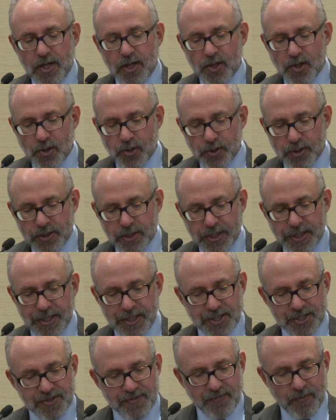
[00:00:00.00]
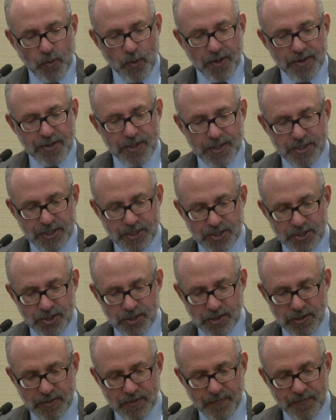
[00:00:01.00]
currently in its fourth
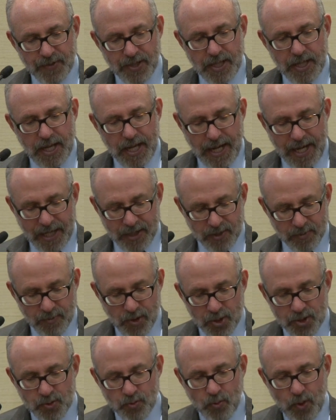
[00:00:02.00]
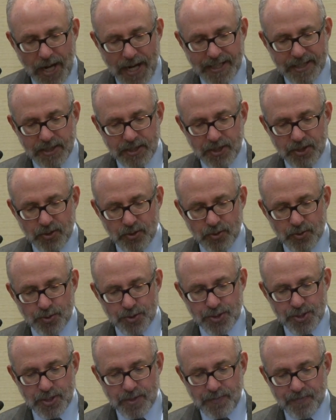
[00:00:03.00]
edition and the most widely
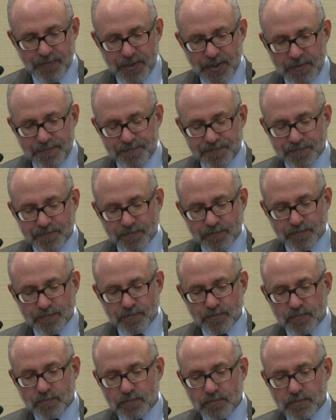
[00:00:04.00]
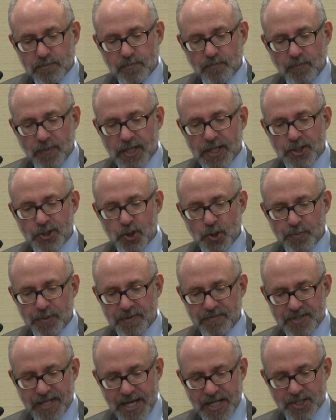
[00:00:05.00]
used
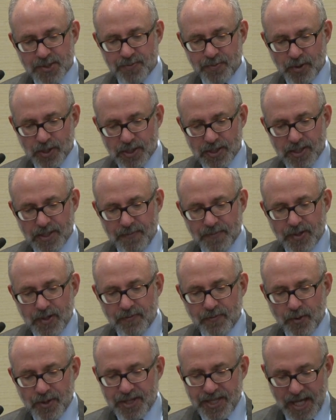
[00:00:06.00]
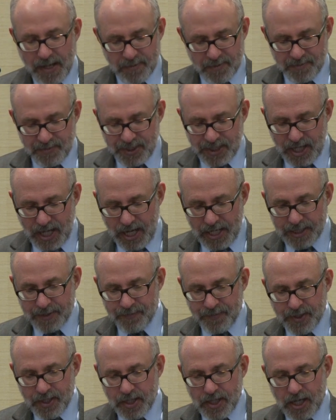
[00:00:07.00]
interpretive textbook for the MMPI
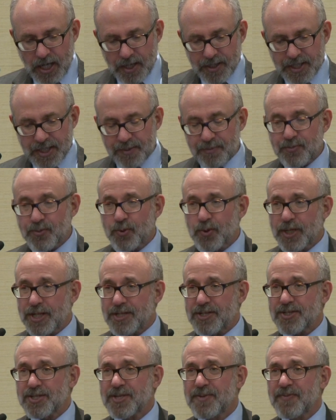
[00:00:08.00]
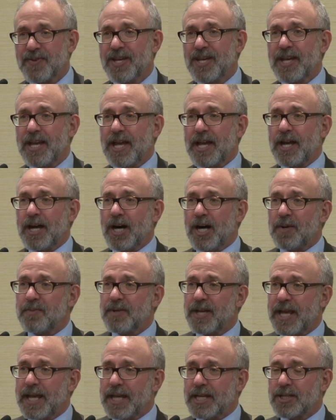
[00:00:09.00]
uh, in print.
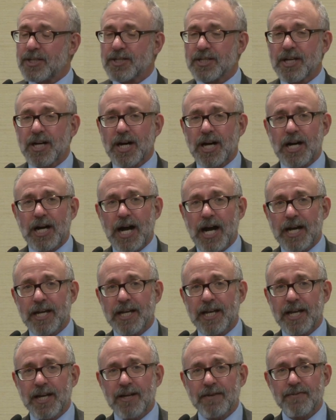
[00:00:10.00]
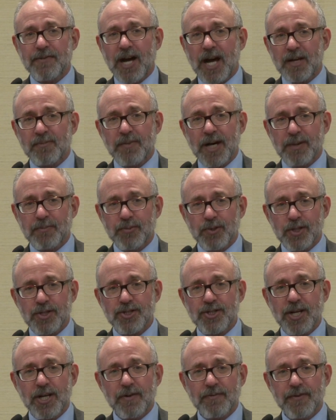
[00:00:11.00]
Um, and uh, I have on my
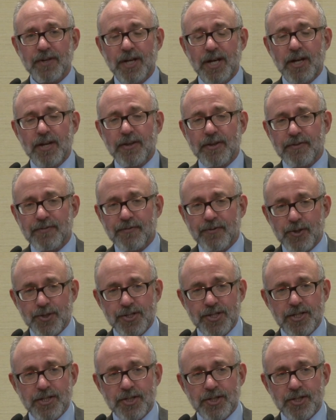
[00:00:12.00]
bookshelf the first